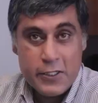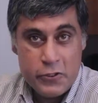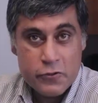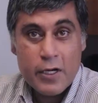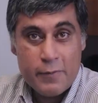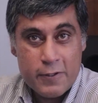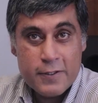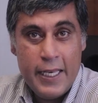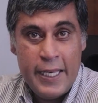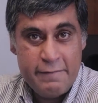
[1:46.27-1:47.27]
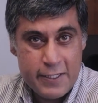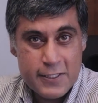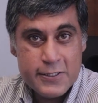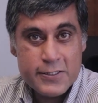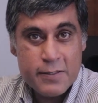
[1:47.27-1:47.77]
being a newcomer,
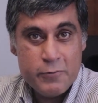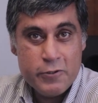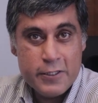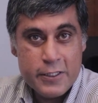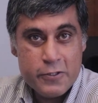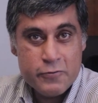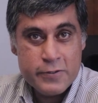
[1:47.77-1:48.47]
living in this community,